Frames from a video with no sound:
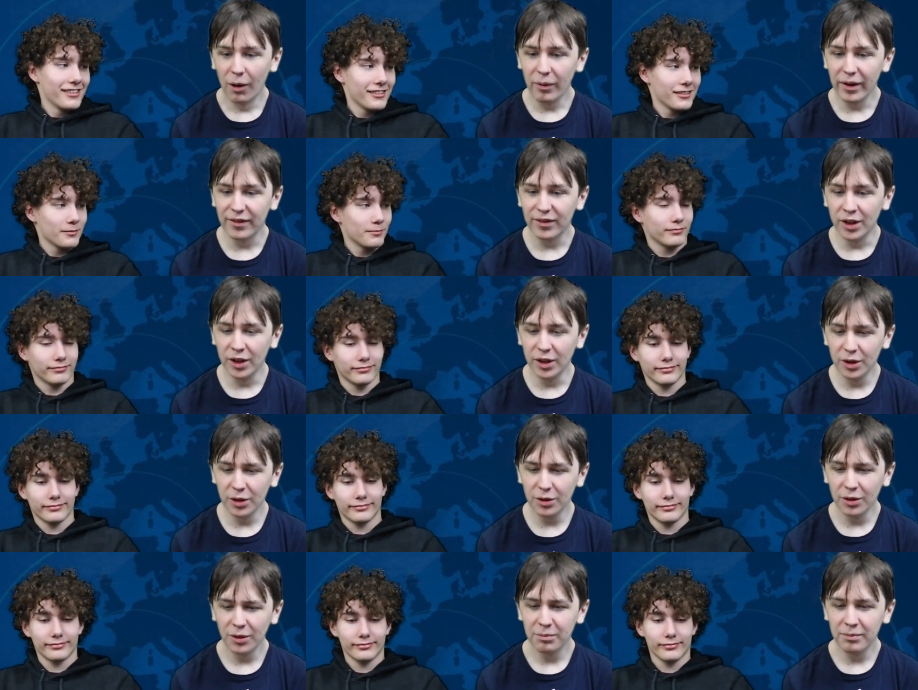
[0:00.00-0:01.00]
Speaker 1: We have a
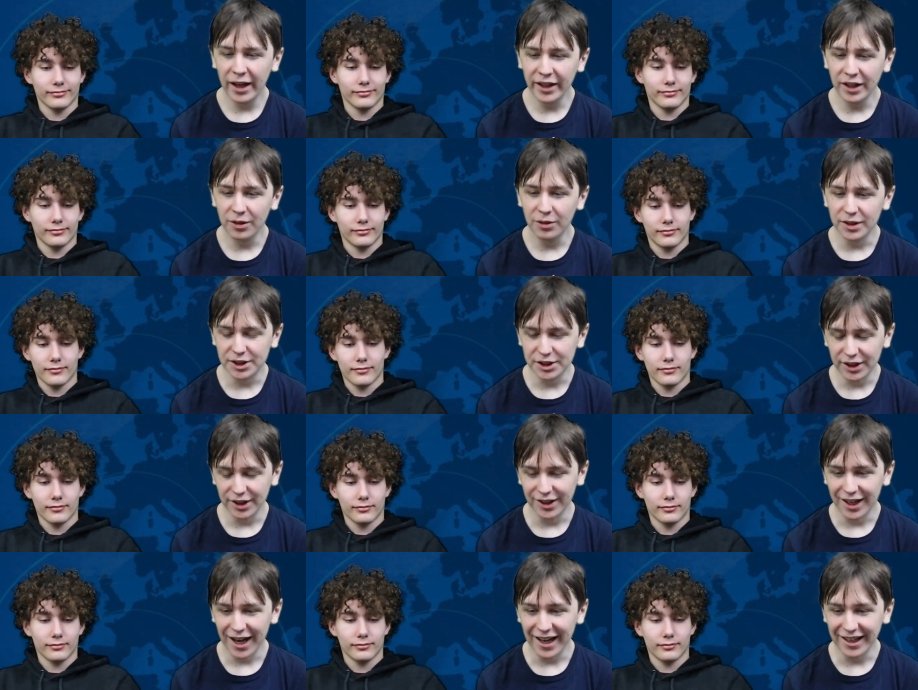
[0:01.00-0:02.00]
new menu this
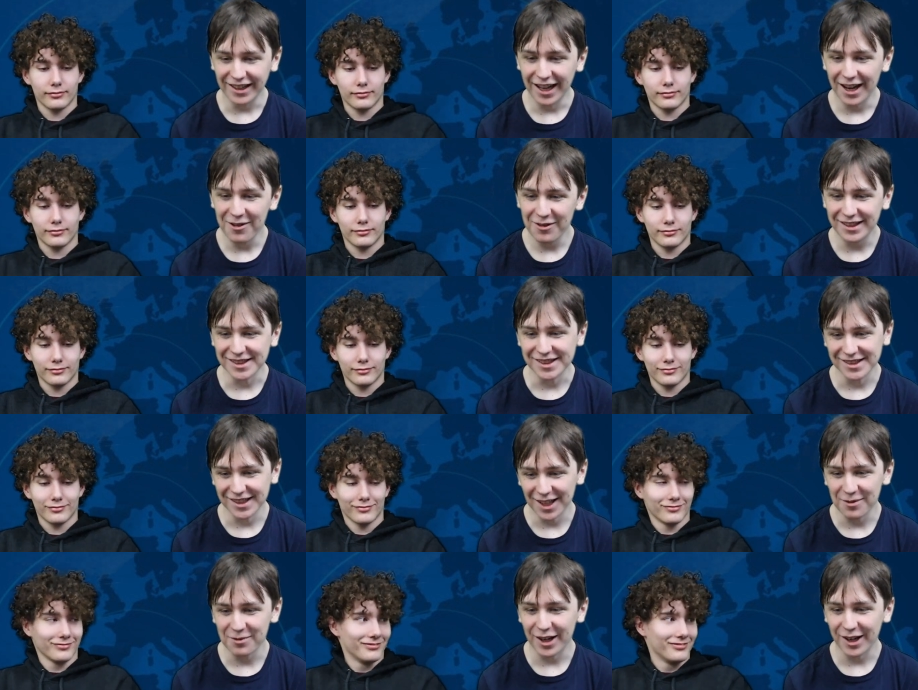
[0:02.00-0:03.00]
year and can't wait to
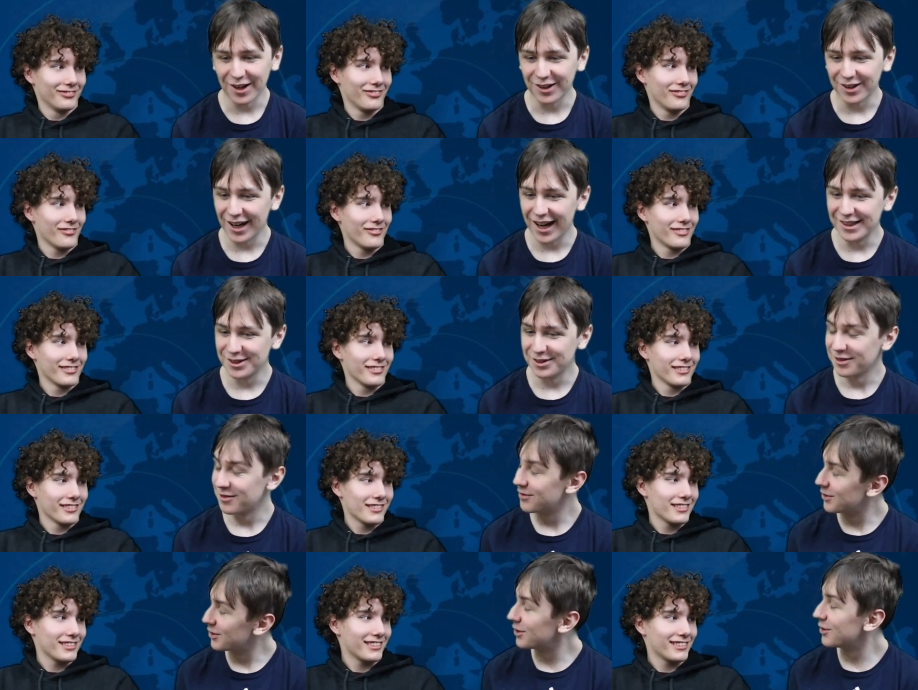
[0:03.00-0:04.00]
celebrate our grads with
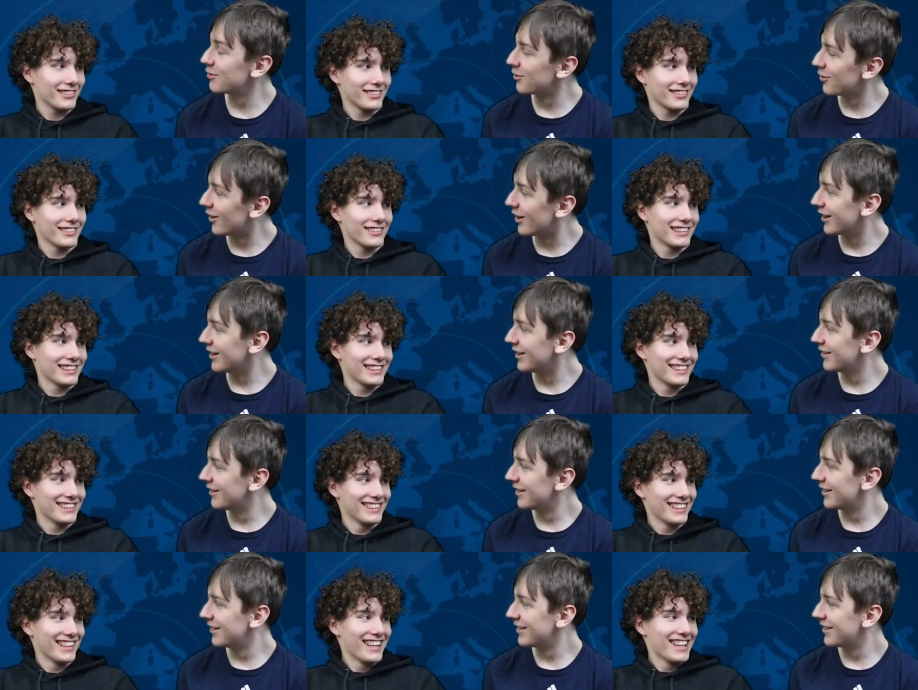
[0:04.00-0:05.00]
food and fun.
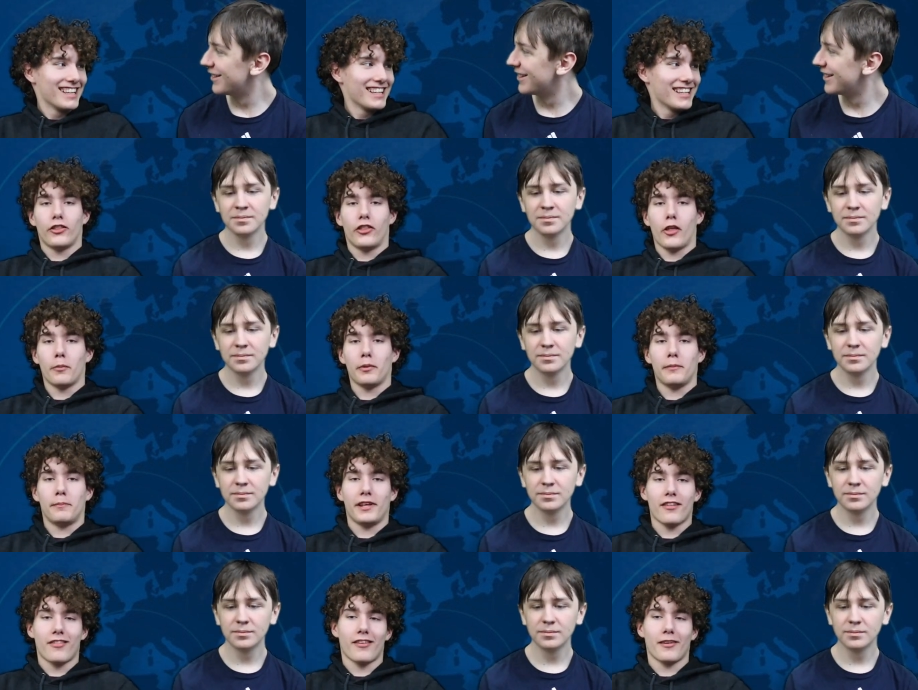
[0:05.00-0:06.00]
Speaker 2: There'll be
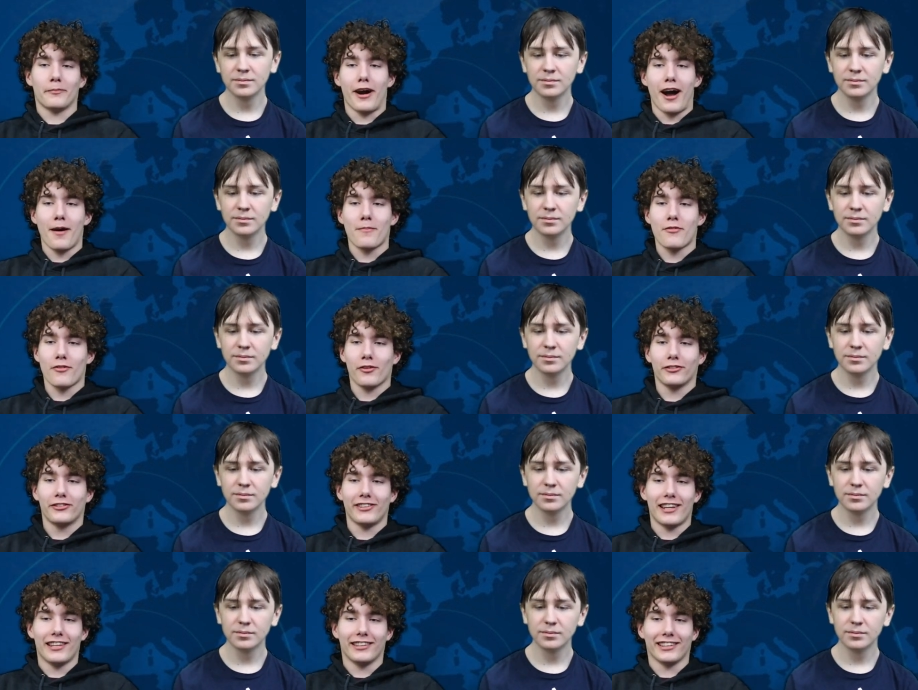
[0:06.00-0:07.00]
pizza and pop sold
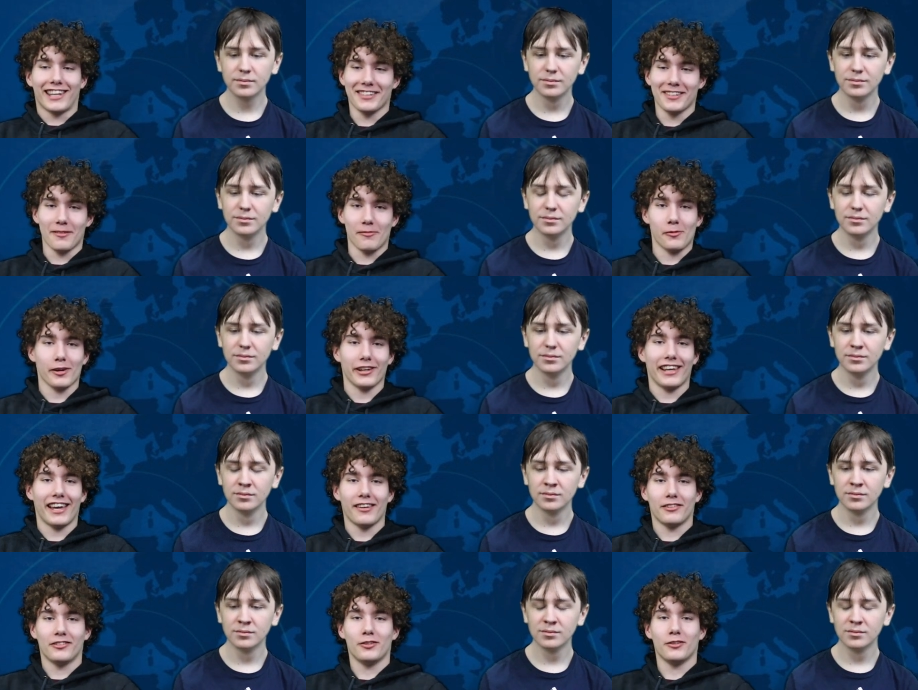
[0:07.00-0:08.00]
today in the Curia
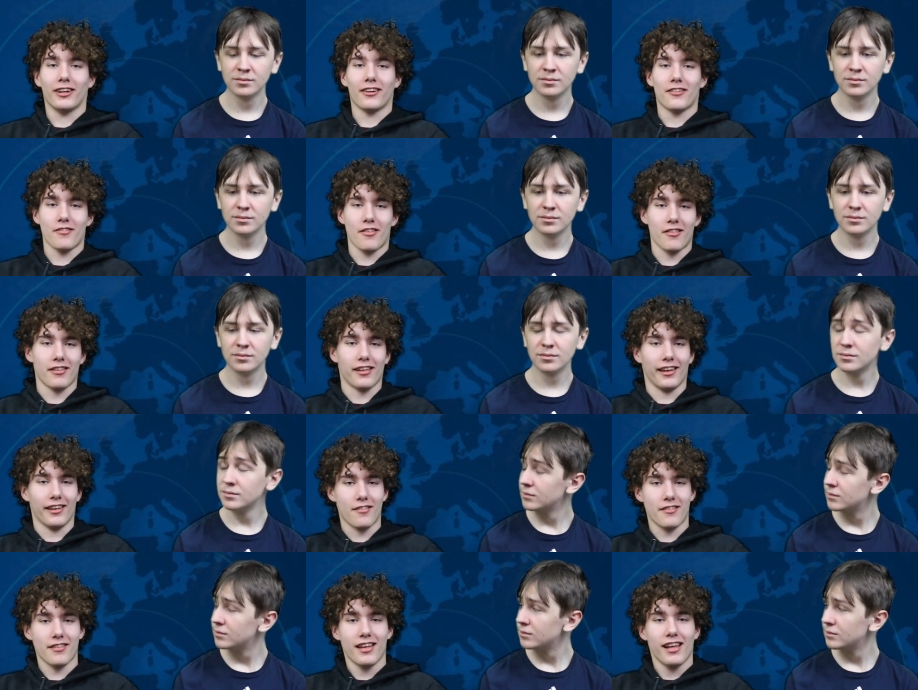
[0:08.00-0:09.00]
Foyer, $2 a
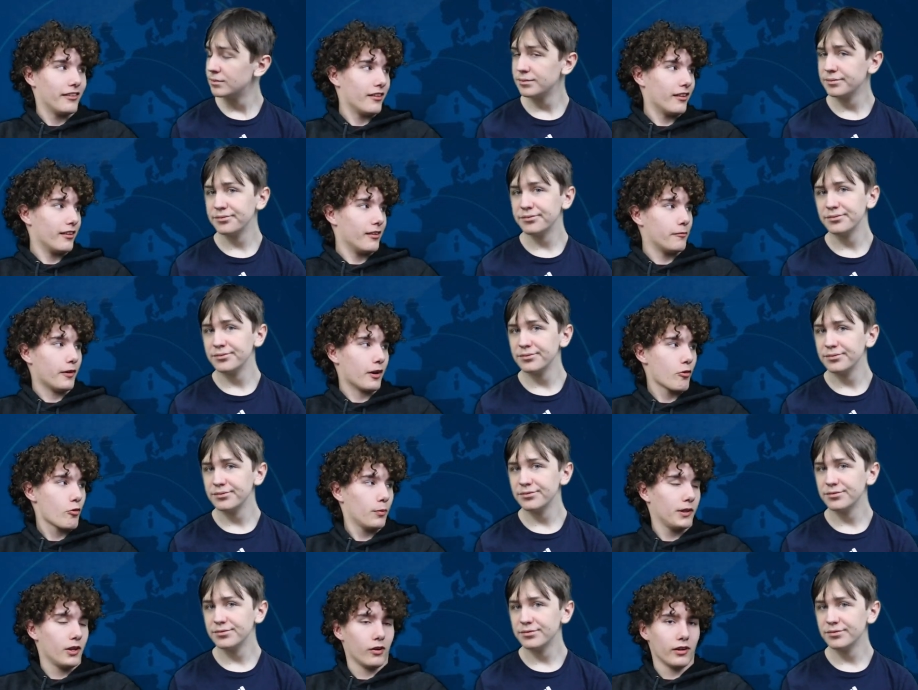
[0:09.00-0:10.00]
slice. The funds
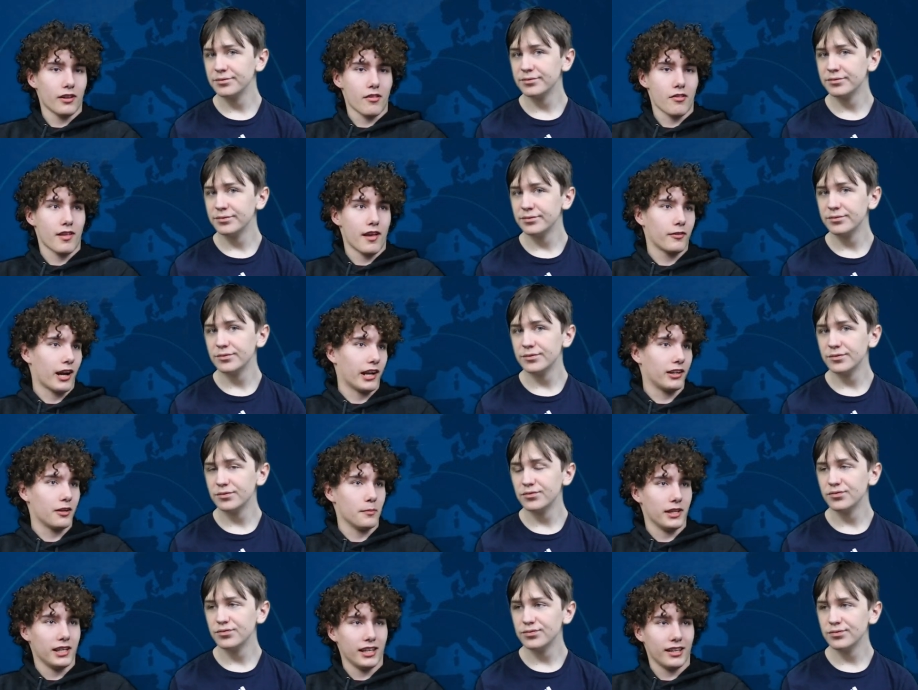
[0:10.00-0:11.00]
will be going to the Safe Grad
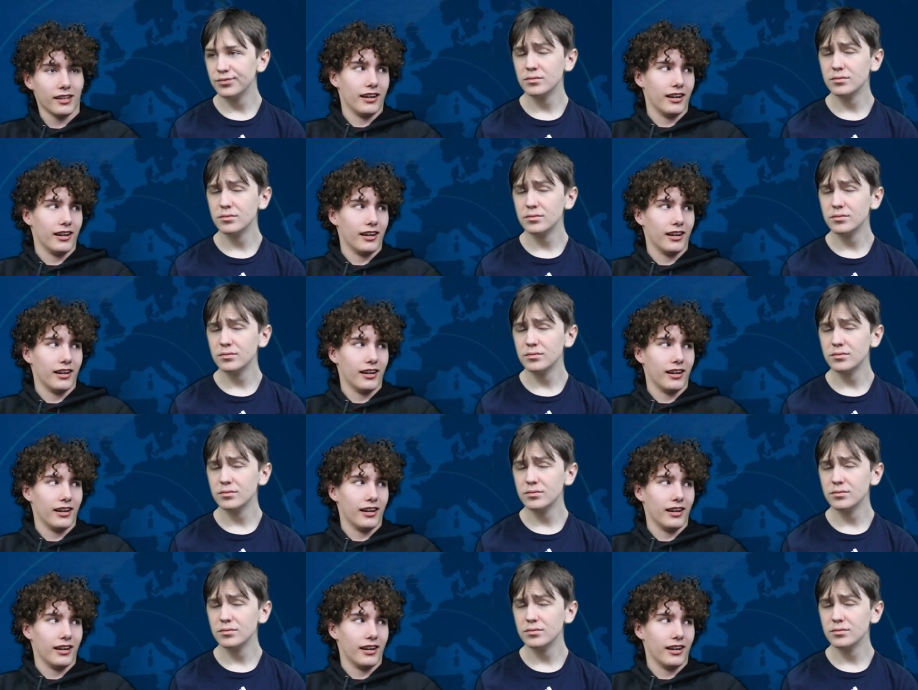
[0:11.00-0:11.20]
Committee,